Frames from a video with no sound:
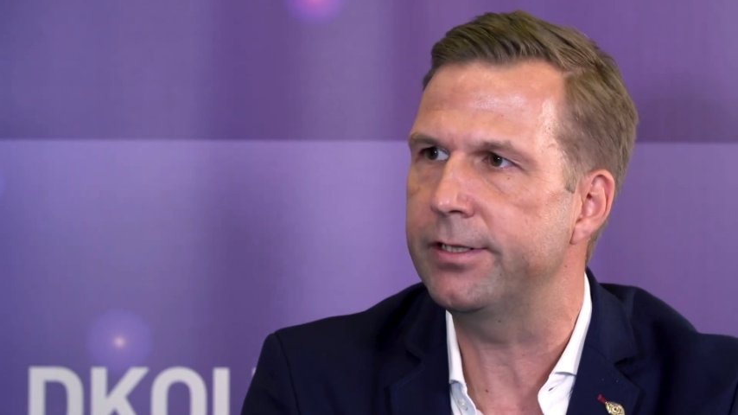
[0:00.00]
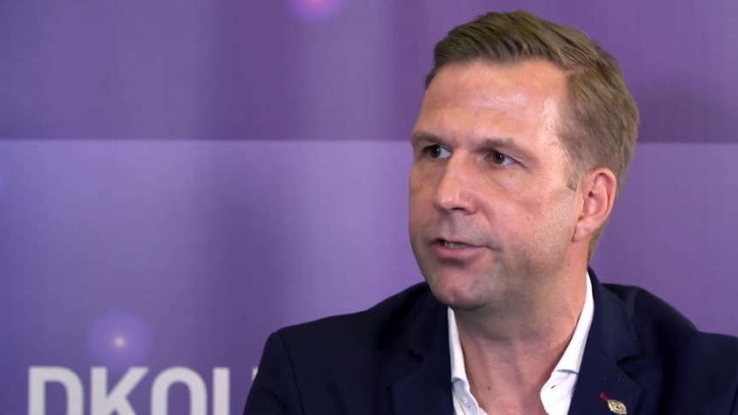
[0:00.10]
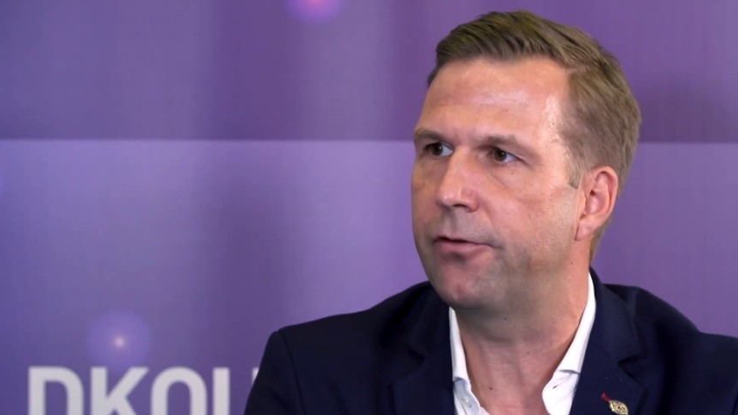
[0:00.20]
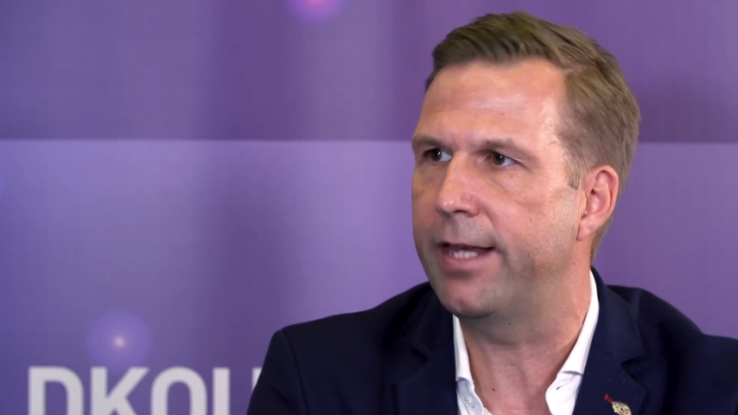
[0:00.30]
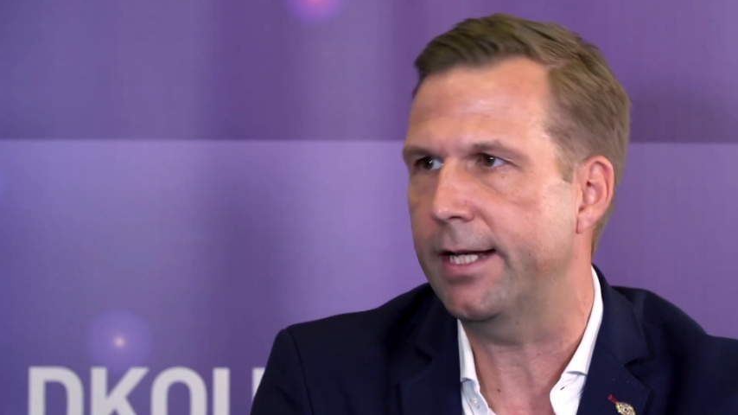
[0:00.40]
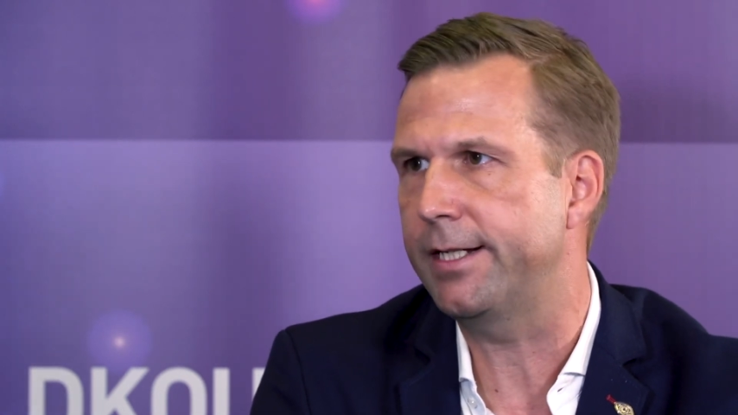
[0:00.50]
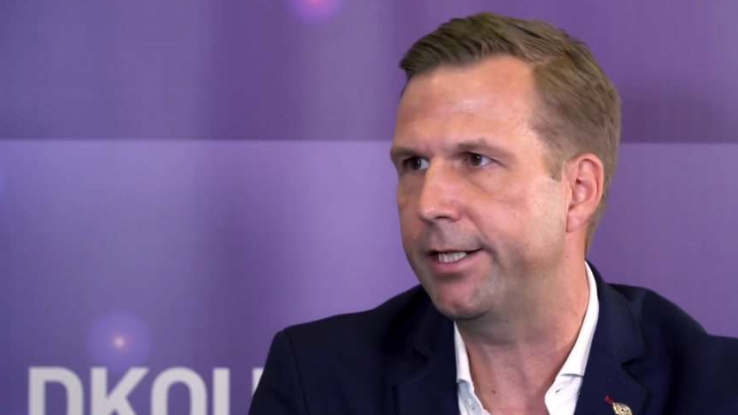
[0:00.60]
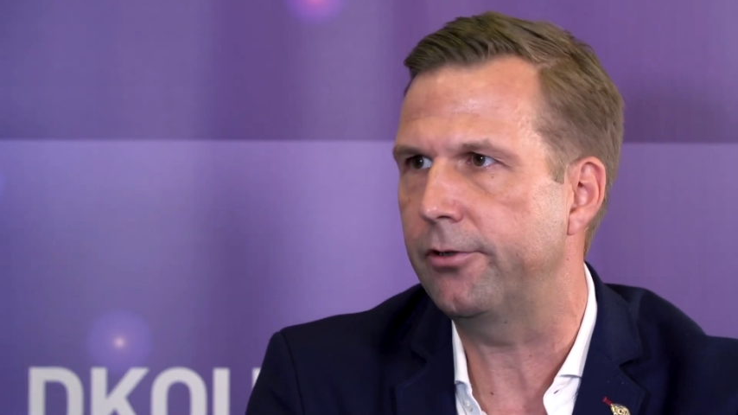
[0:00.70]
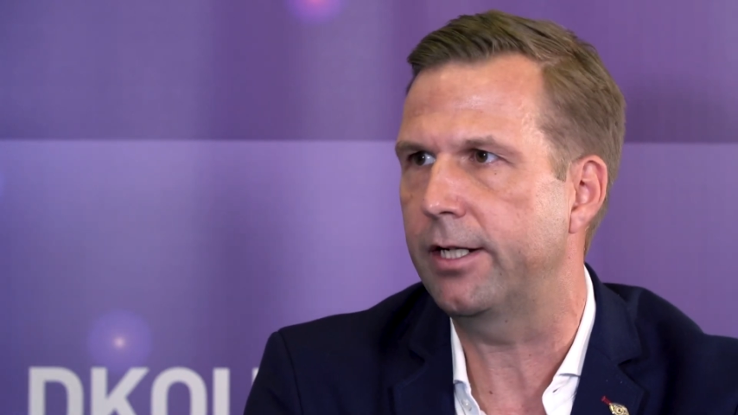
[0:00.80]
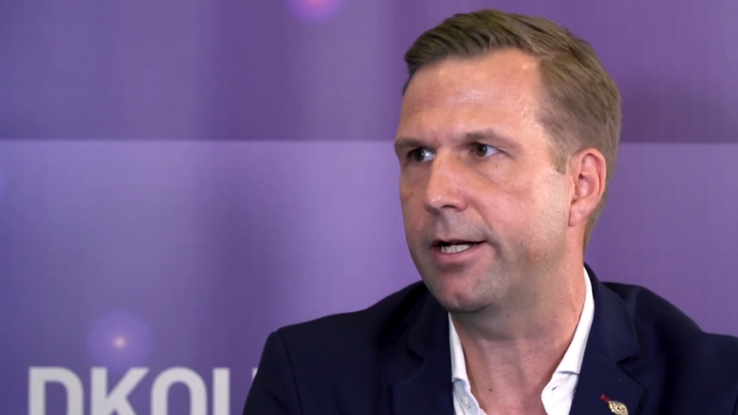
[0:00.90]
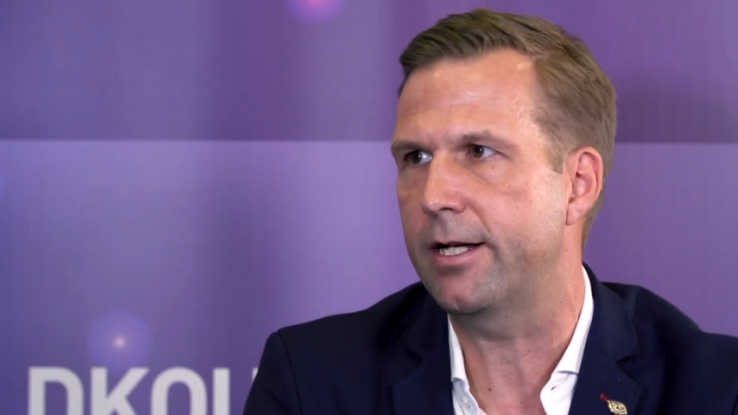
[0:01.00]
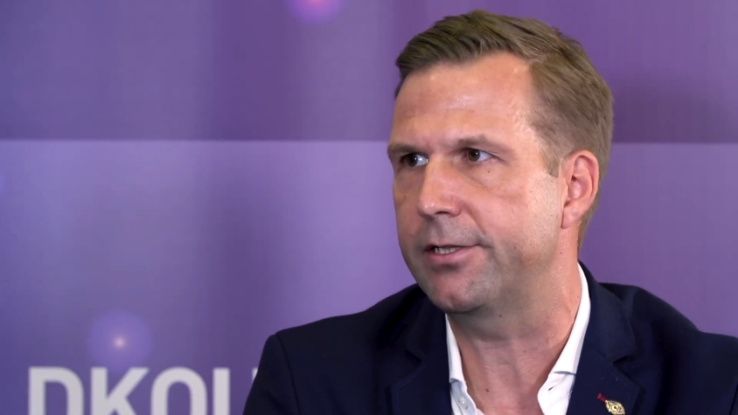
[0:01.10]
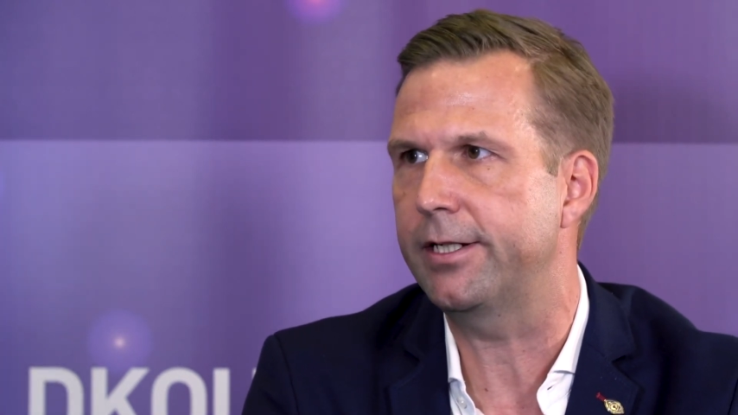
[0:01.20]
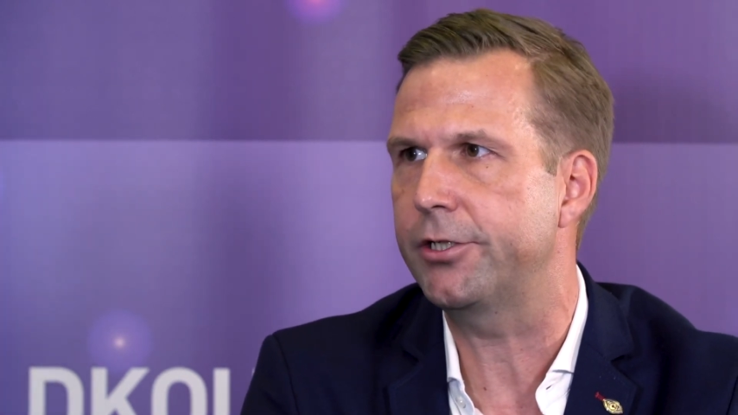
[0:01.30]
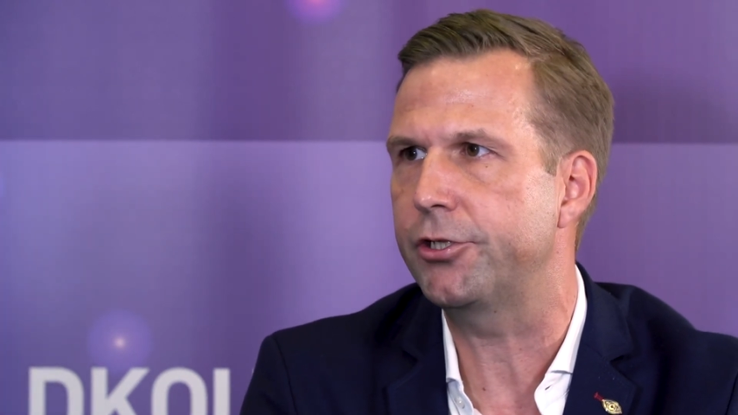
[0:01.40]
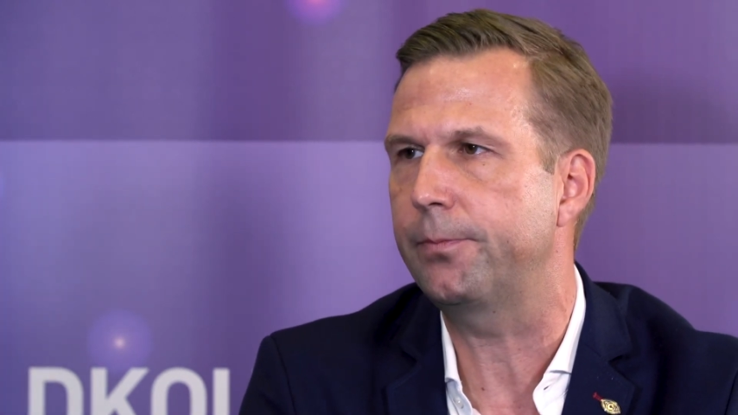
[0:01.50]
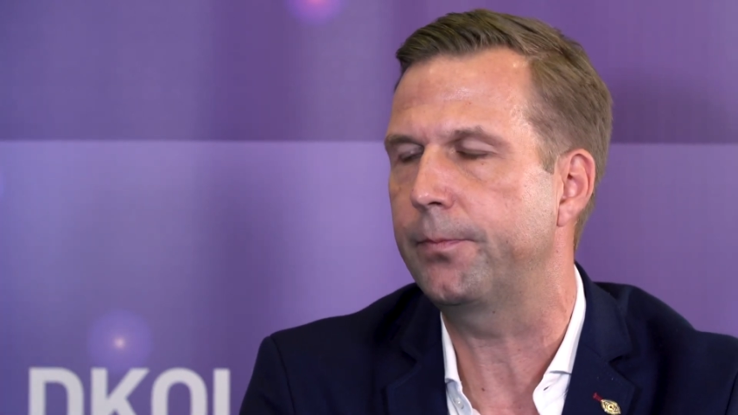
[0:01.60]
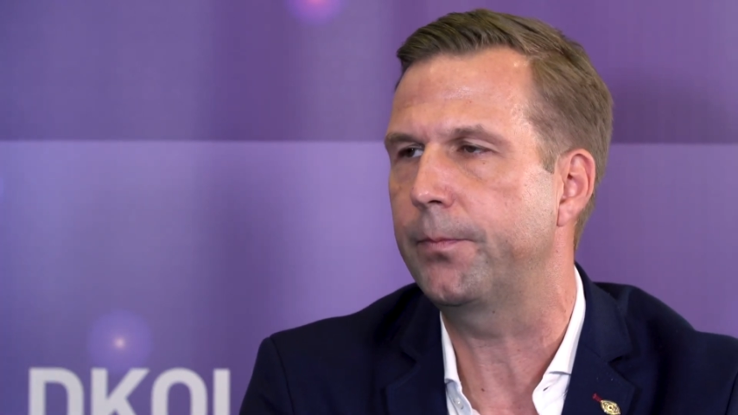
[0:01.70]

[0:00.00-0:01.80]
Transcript: to the articular cartilage.